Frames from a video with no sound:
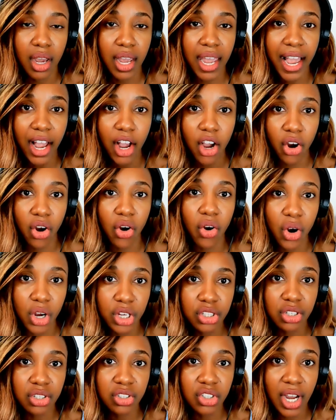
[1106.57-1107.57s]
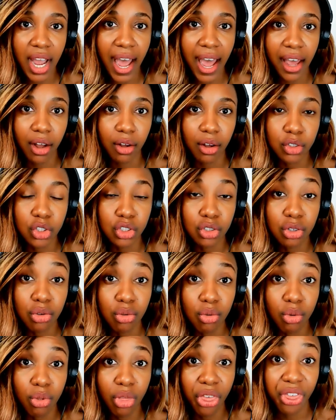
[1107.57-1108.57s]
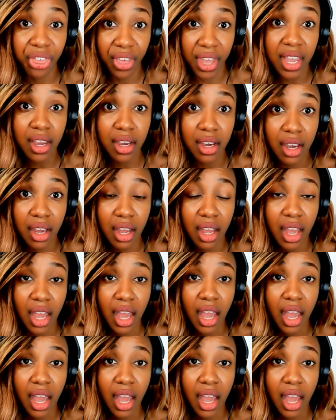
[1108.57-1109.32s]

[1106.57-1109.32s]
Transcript: encourage your child to think